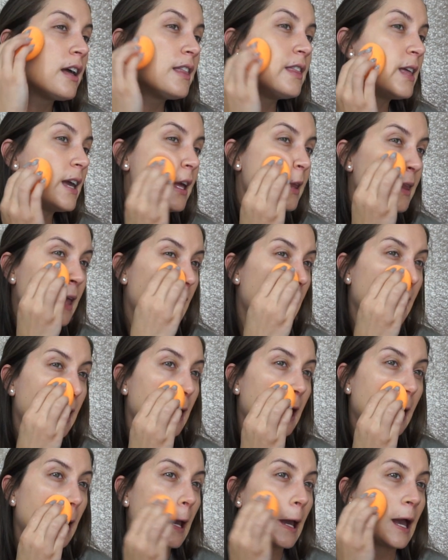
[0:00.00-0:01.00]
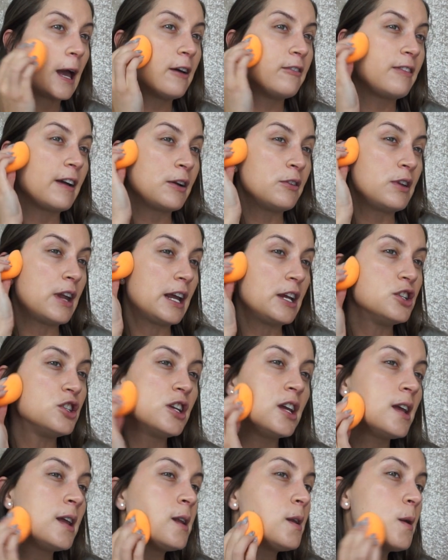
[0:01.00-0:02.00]
than like a
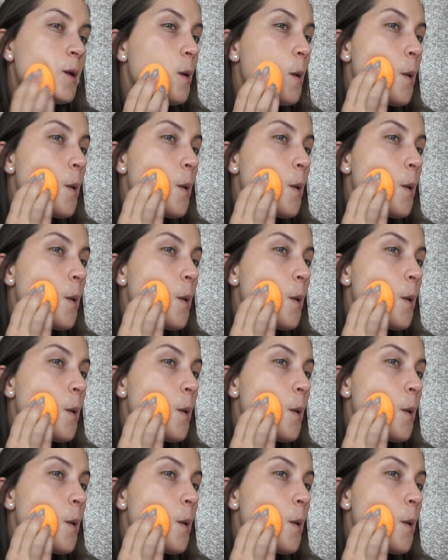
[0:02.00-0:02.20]
foundation